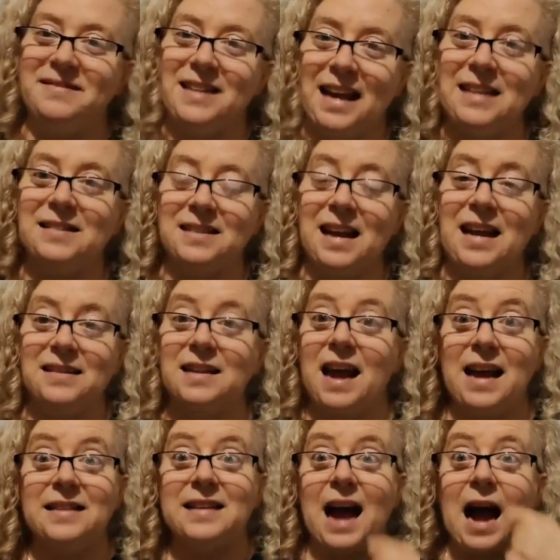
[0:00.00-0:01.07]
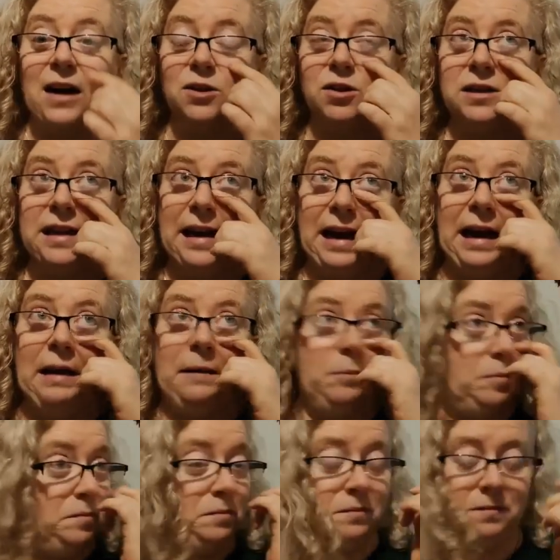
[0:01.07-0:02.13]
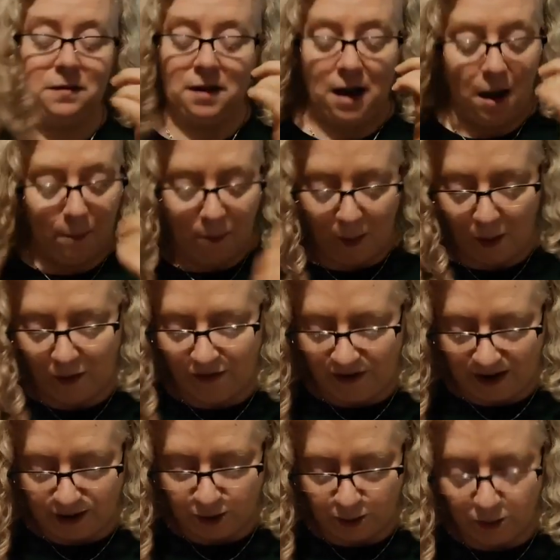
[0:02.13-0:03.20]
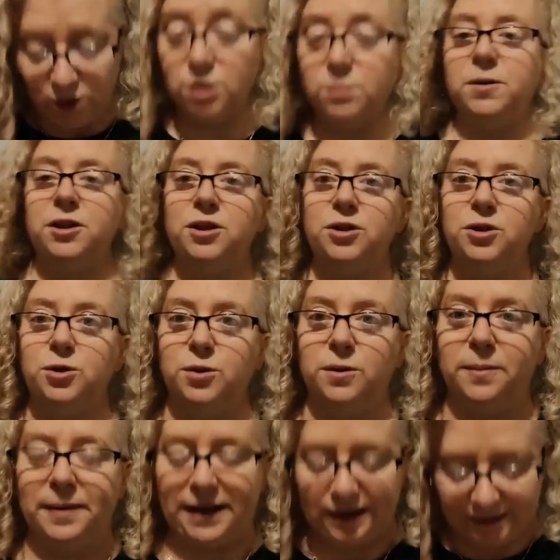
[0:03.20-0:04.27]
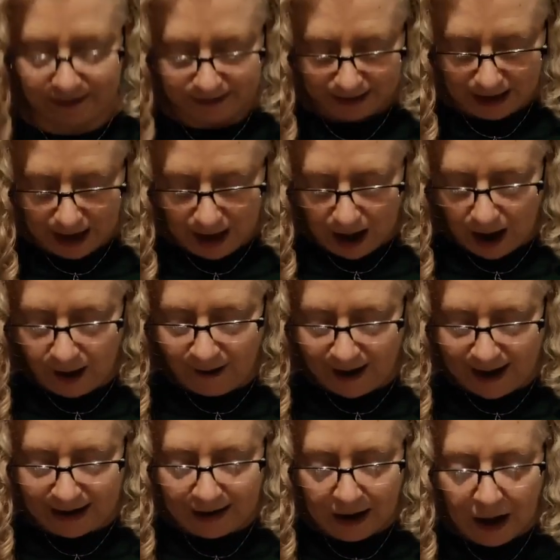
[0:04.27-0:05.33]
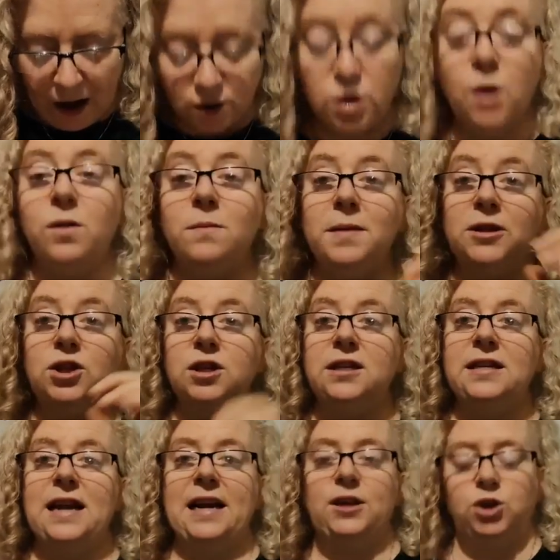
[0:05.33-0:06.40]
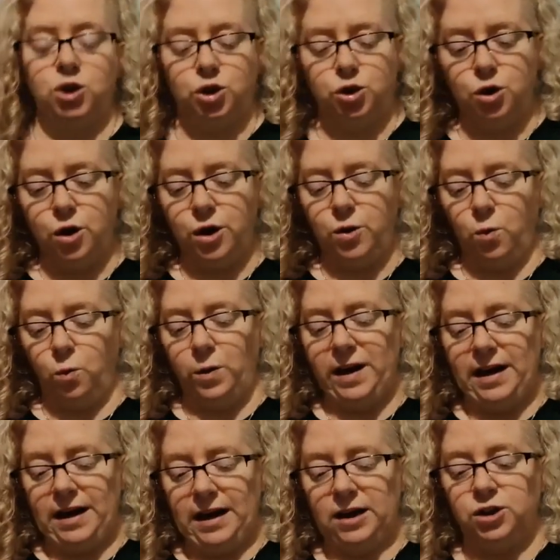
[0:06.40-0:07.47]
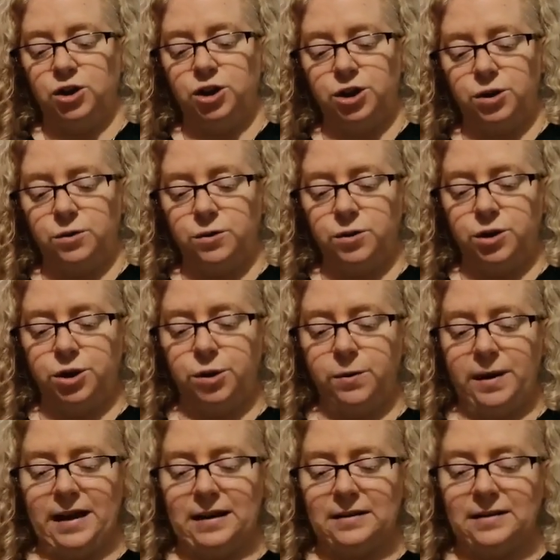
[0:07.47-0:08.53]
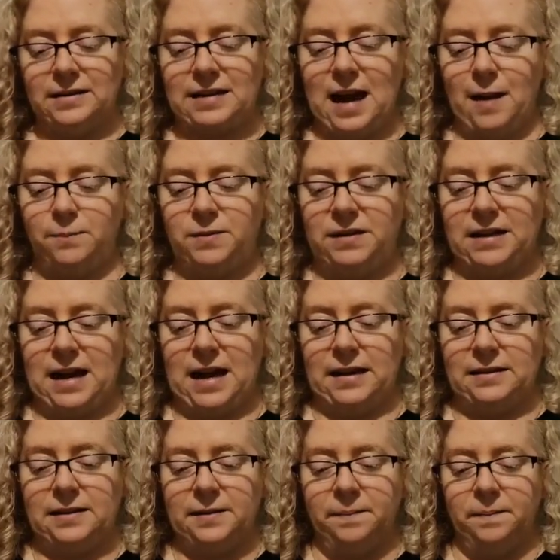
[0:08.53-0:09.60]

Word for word: It's it's it's actually a bona fide tool to put in your tool belt. All right. So the mission today, should we choose to accept it,